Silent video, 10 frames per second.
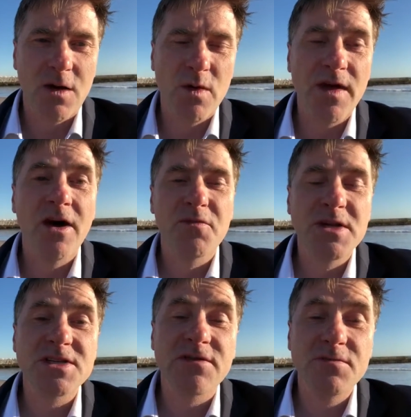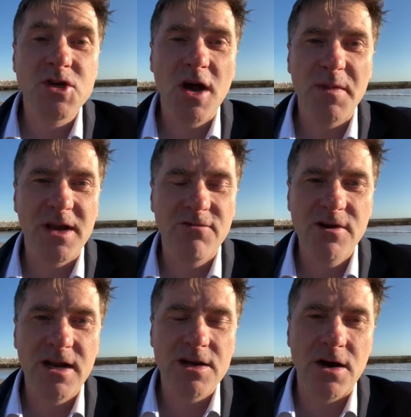With the health minister from Germany,
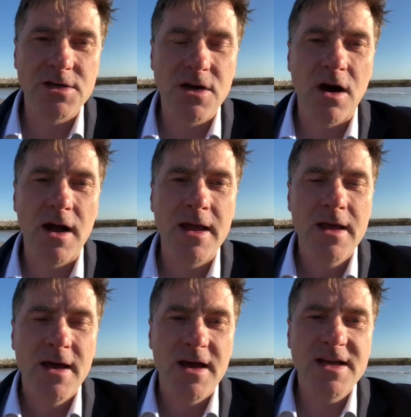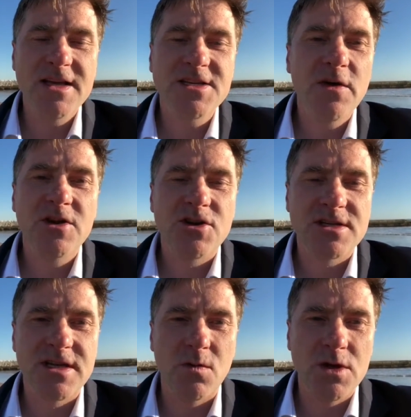really nice guy. It's so
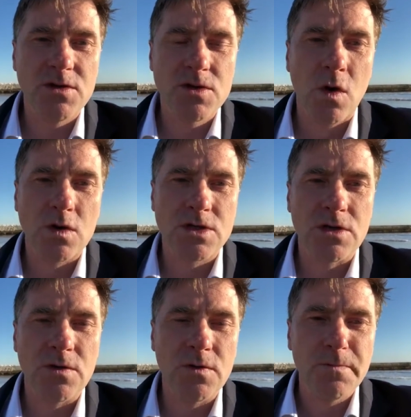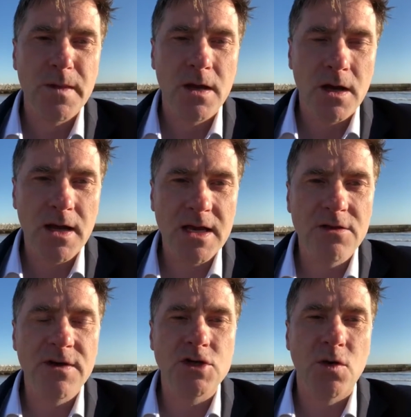interesting when you talk to
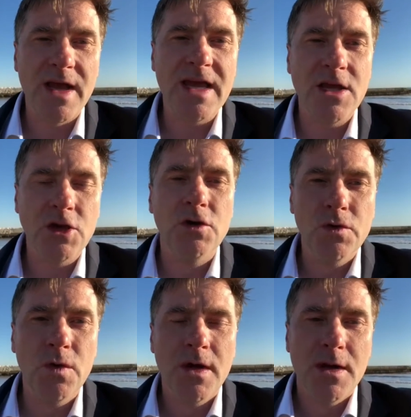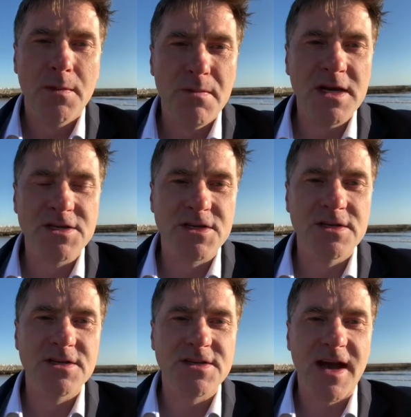individual EU
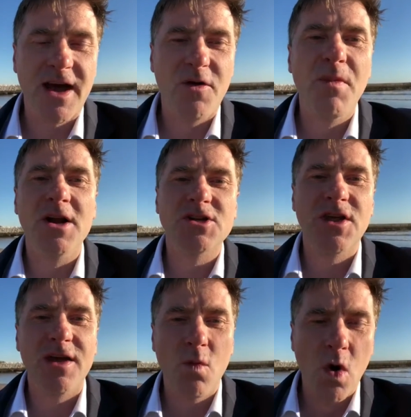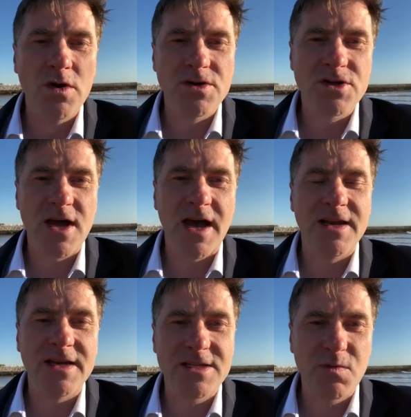ministers how much they want
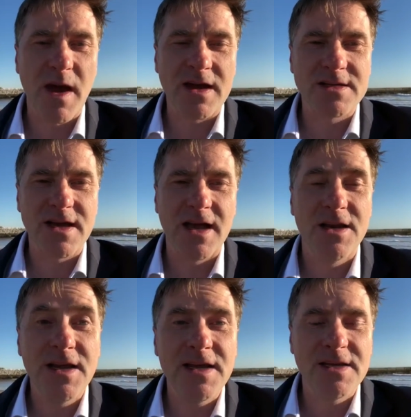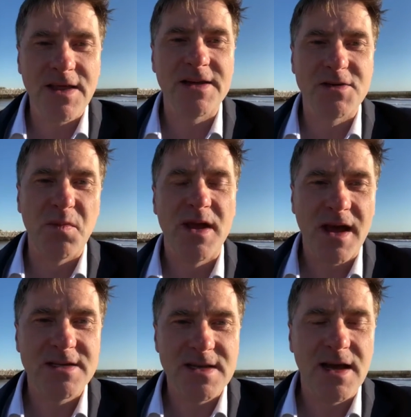and expect and need there to be
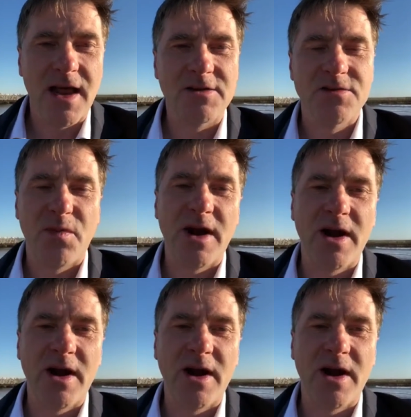a deal out of